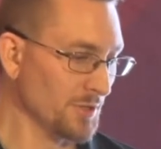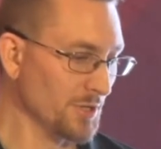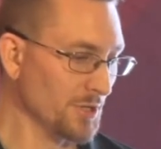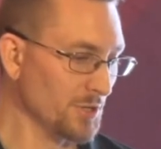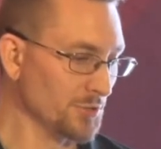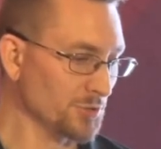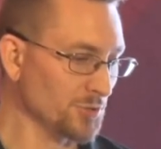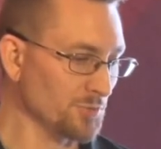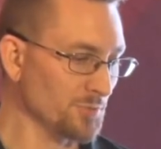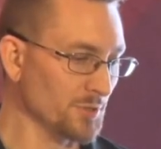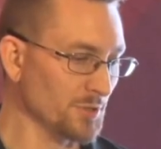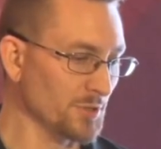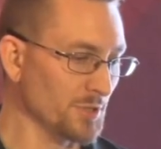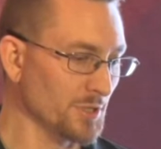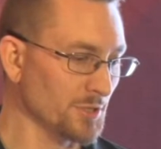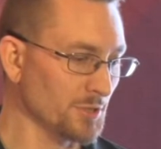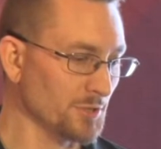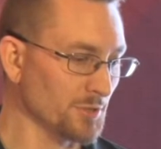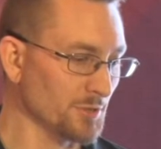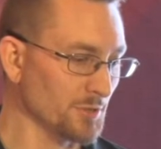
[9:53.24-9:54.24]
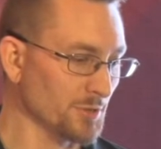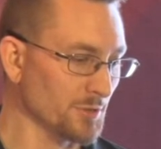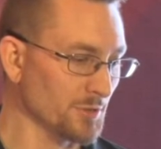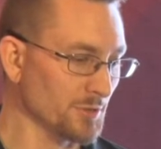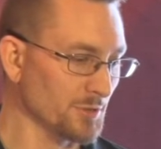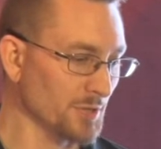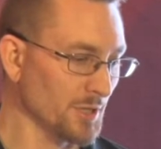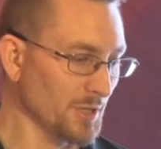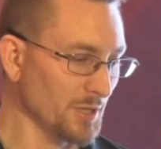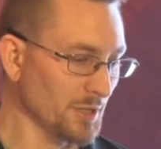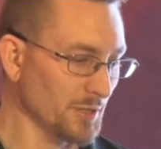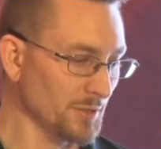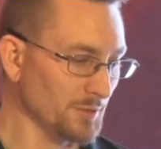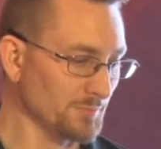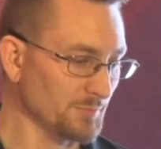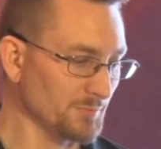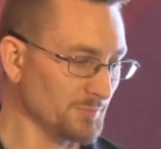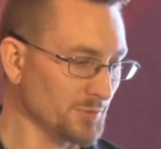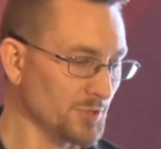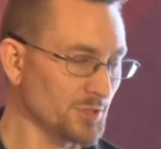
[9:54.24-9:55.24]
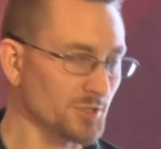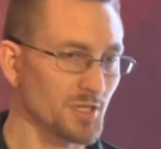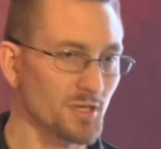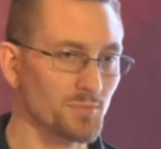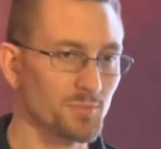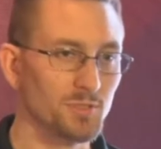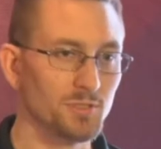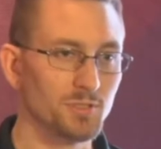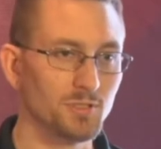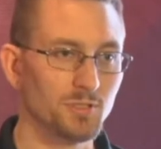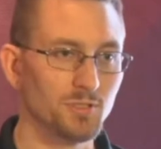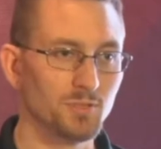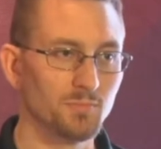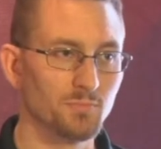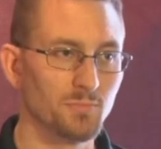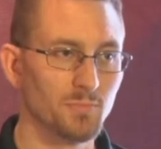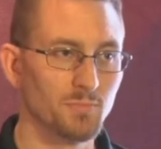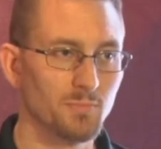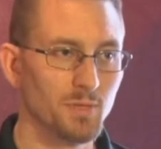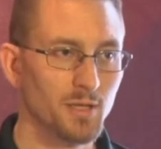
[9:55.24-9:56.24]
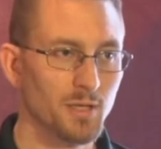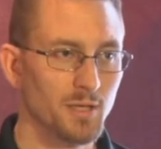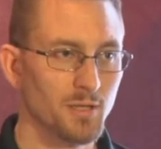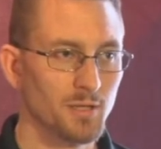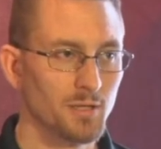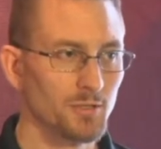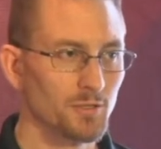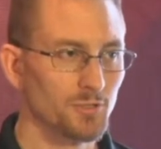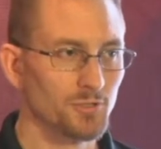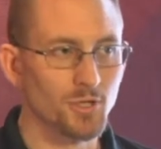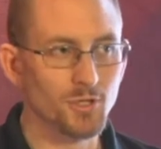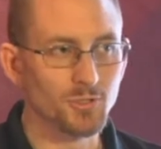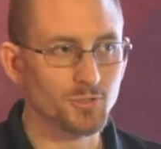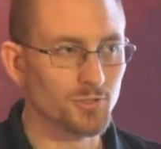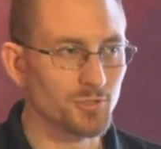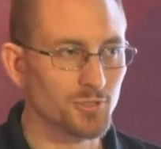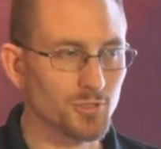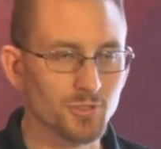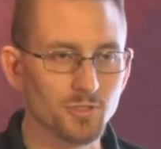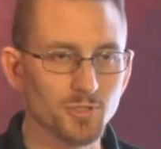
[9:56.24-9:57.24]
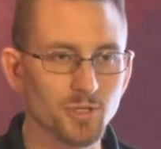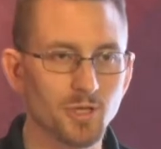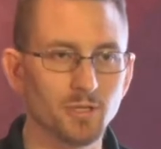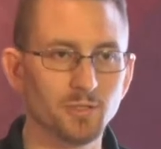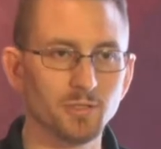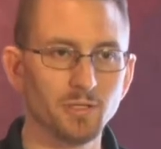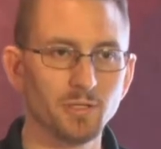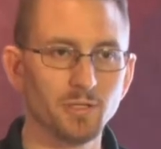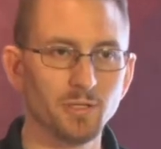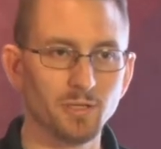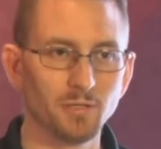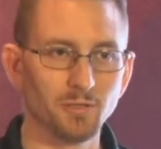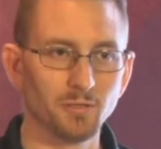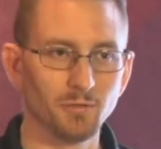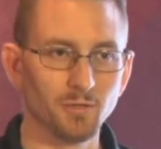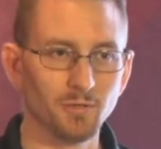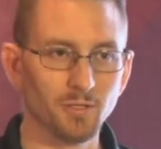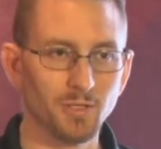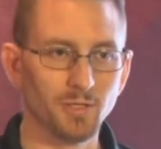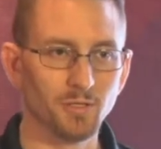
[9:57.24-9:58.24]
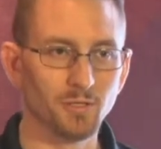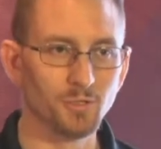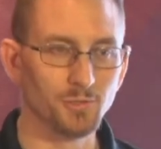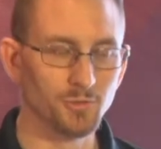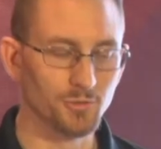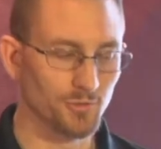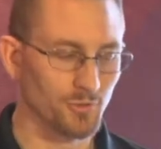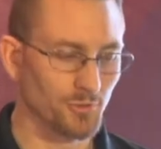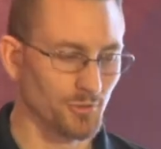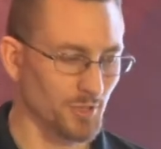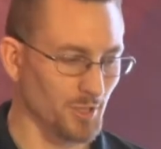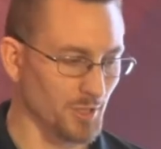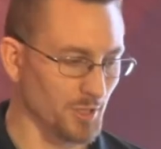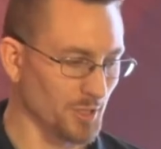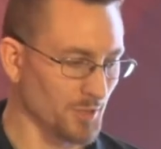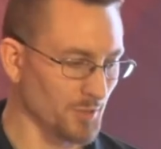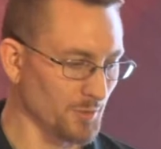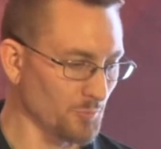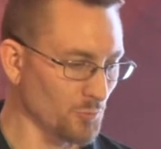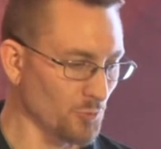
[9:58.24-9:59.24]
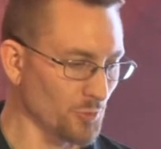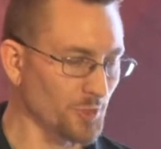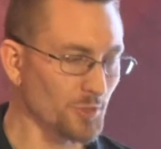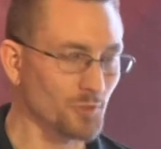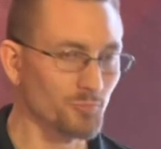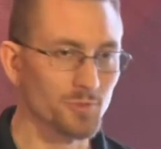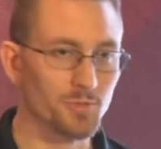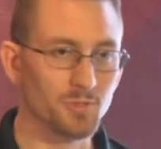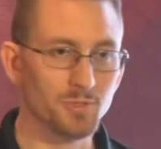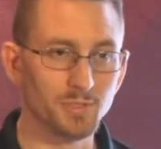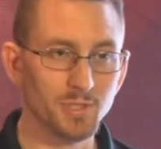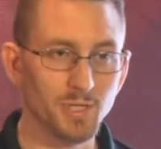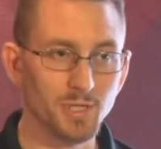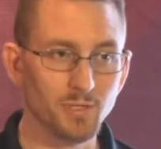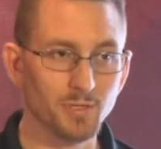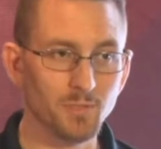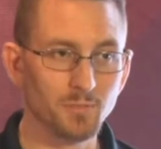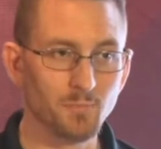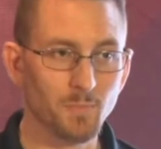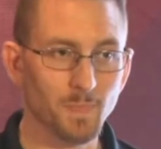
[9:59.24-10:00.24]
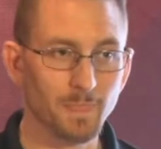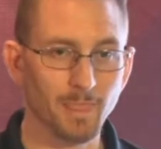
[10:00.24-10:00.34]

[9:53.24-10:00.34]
assuming that your sysadmin team does or does not include working with the data.